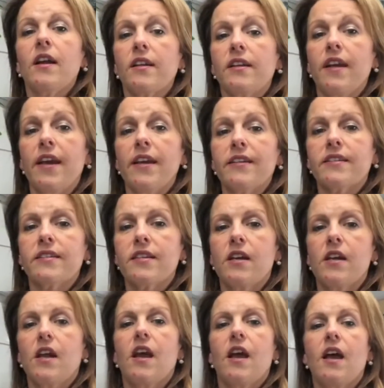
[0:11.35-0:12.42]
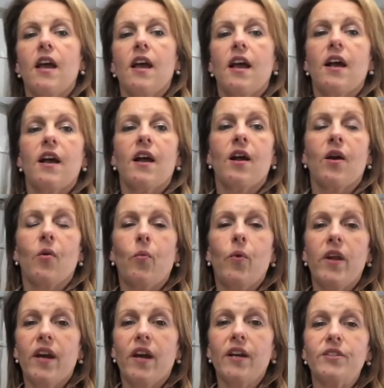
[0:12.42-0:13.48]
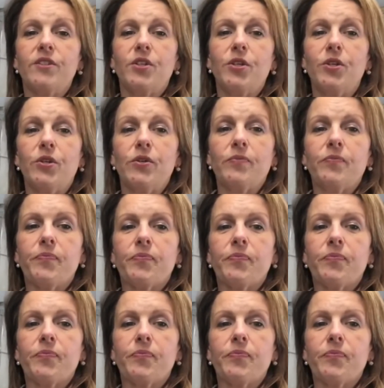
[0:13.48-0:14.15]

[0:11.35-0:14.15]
Yes? We are too.